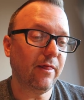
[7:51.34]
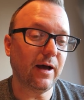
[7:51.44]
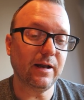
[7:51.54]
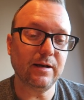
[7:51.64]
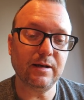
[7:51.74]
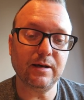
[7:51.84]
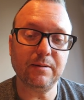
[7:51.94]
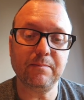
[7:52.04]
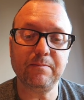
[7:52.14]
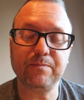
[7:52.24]
than
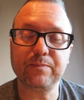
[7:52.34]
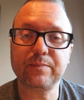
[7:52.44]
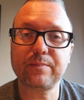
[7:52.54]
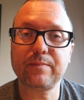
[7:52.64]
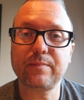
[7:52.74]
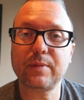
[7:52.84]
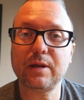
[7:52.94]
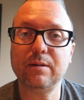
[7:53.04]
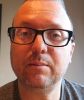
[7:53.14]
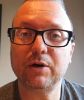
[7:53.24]
um,
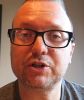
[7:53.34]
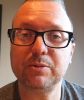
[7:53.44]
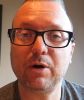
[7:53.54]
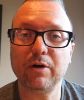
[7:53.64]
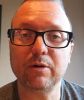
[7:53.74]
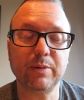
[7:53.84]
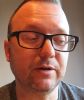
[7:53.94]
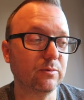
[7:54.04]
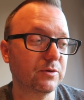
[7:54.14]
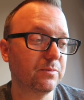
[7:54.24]
my Shimano
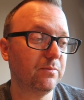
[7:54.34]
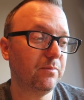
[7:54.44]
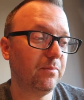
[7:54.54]
pedals.